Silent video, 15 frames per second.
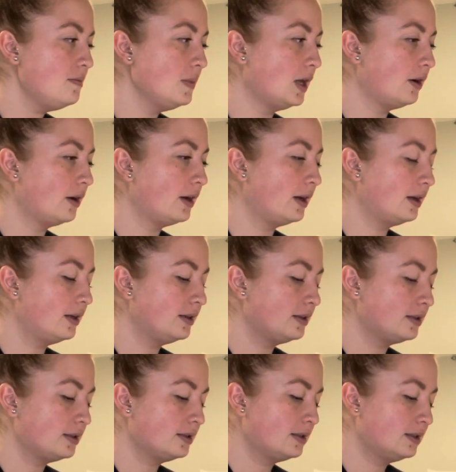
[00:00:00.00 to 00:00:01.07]
All
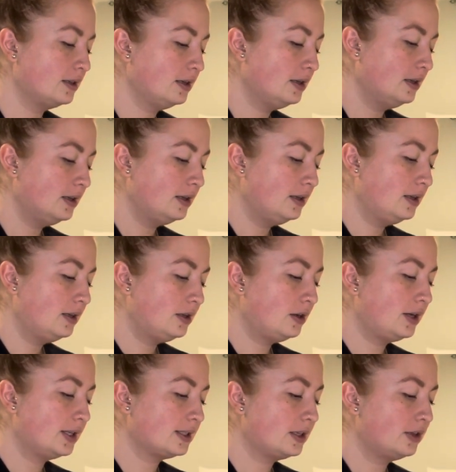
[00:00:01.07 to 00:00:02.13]
right. You
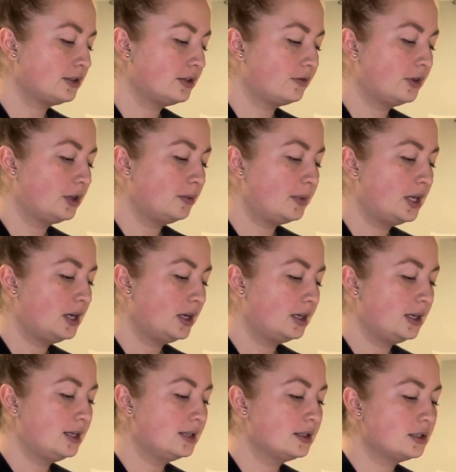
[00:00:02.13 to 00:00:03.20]
guys can also follow me on
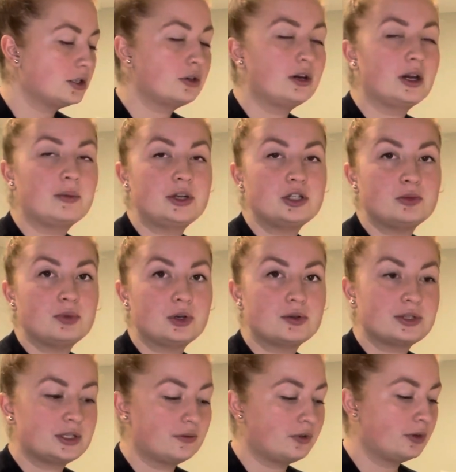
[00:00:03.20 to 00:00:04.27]
Instagram. I do
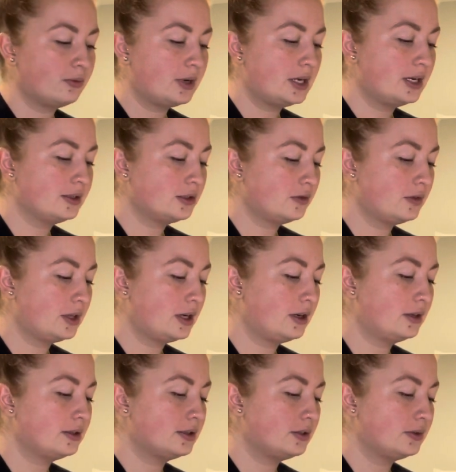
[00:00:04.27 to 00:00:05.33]
post different readings over
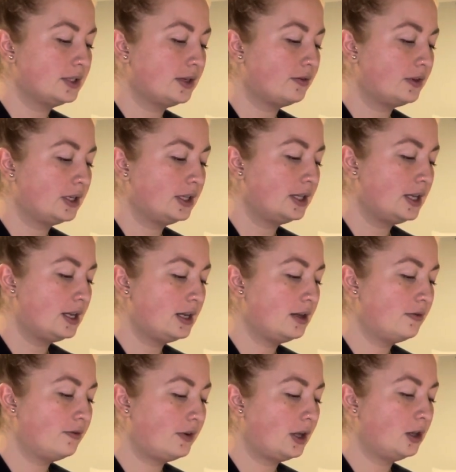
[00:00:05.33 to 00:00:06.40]
there, so definitely
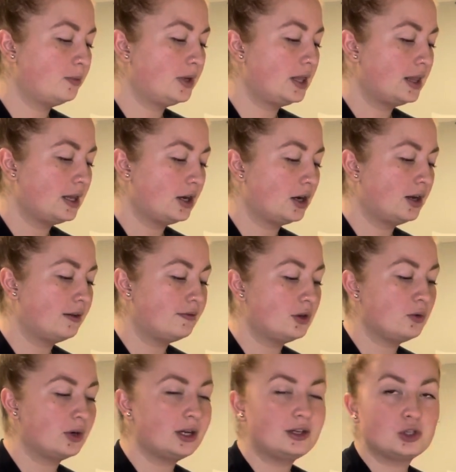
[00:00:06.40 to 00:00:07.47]
follow me there if
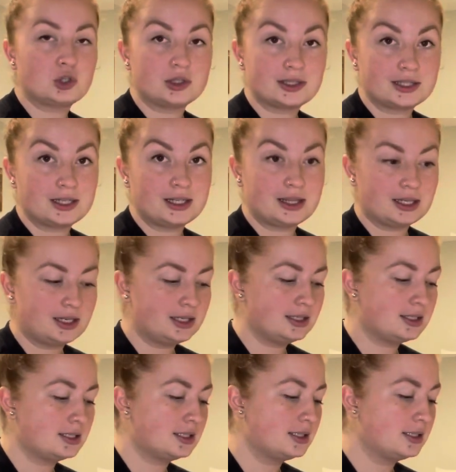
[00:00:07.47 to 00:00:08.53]
you are interested in
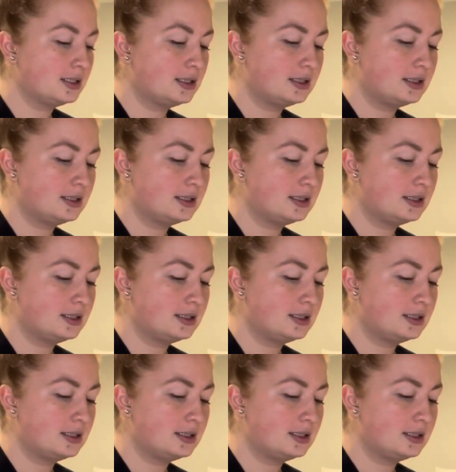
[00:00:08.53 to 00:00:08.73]
that.